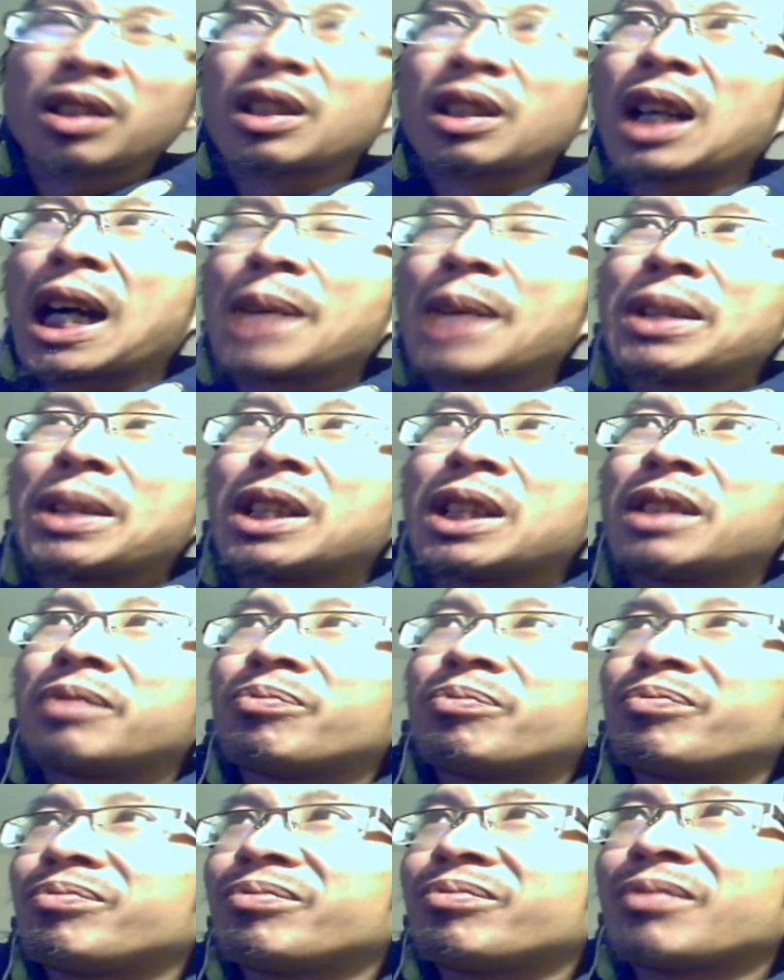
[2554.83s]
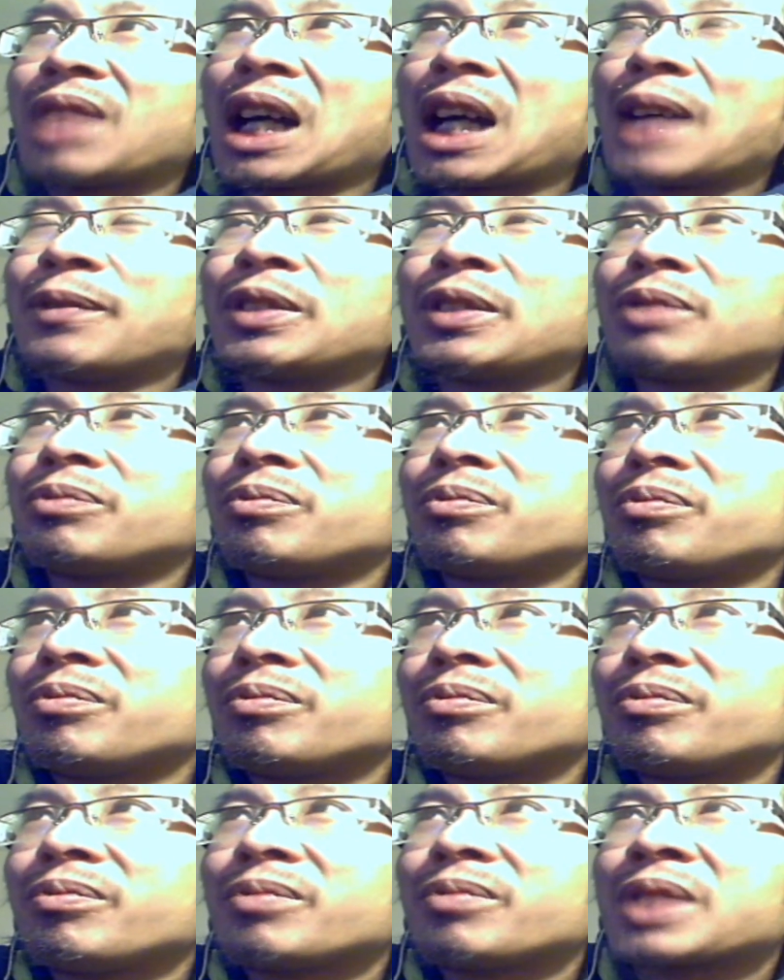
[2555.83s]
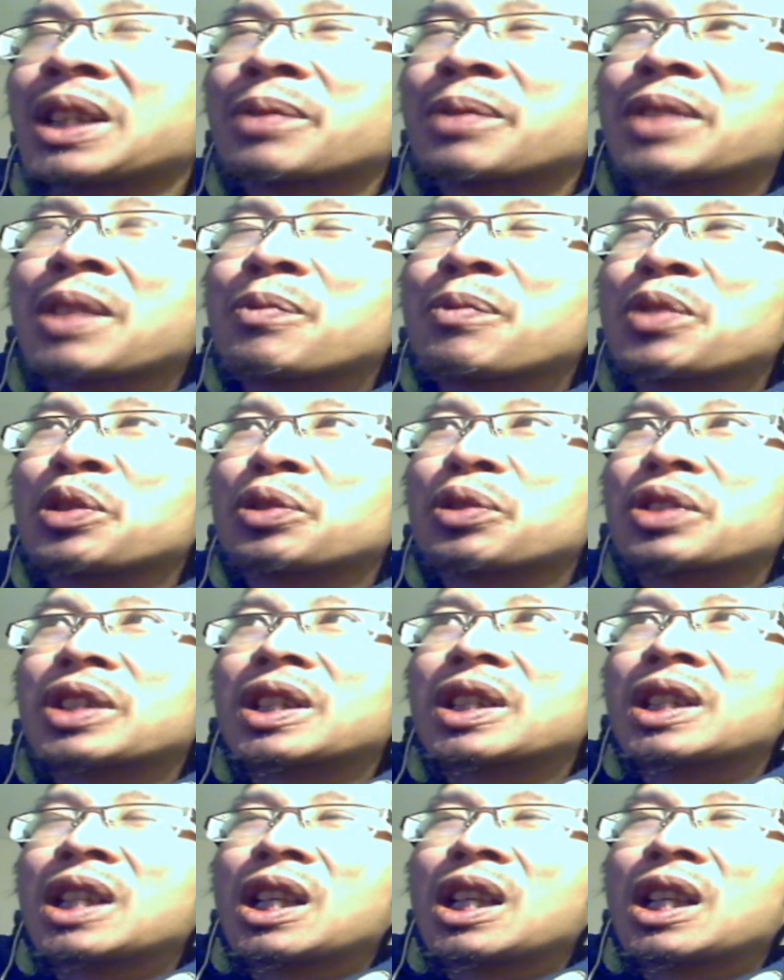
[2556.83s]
I mean, I sometimes